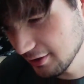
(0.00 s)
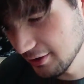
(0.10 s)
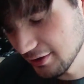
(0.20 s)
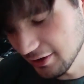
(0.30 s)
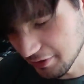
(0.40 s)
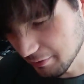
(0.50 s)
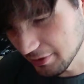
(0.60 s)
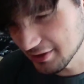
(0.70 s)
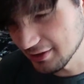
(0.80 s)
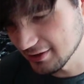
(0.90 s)
if that
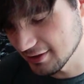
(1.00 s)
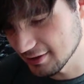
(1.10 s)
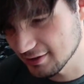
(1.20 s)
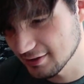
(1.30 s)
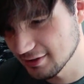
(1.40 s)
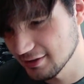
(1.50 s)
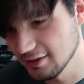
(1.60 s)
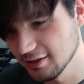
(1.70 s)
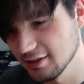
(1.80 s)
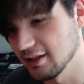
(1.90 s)
makes any sense.
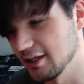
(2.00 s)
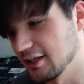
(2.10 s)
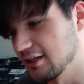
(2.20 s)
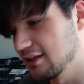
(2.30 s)
Like